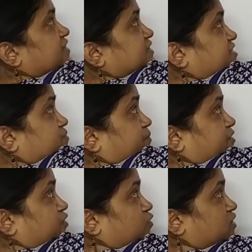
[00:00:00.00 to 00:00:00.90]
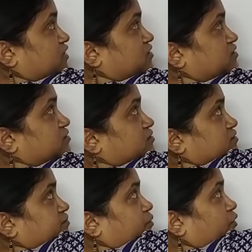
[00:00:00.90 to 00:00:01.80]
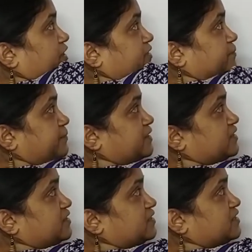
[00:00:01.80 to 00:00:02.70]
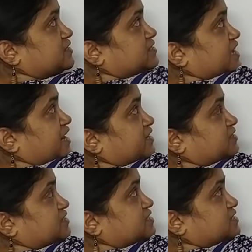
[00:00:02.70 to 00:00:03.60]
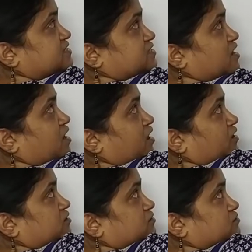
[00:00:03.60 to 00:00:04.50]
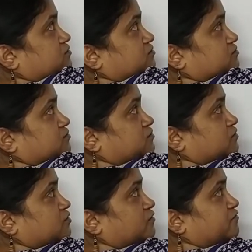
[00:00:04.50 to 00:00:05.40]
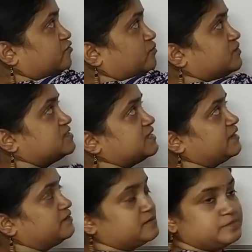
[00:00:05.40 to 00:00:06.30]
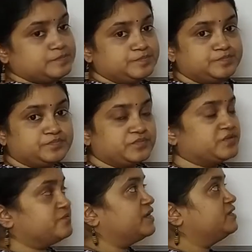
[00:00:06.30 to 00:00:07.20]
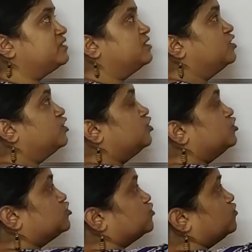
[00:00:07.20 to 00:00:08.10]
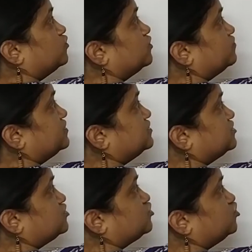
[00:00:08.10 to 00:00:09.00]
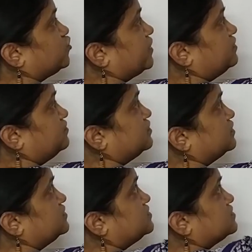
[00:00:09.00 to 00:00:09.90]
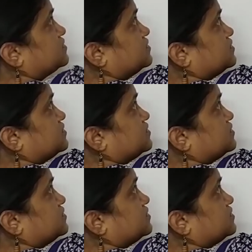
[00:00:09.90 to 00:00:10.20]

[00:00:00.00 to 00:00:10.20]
This particular point P is at distance R from the center, right? So we just join this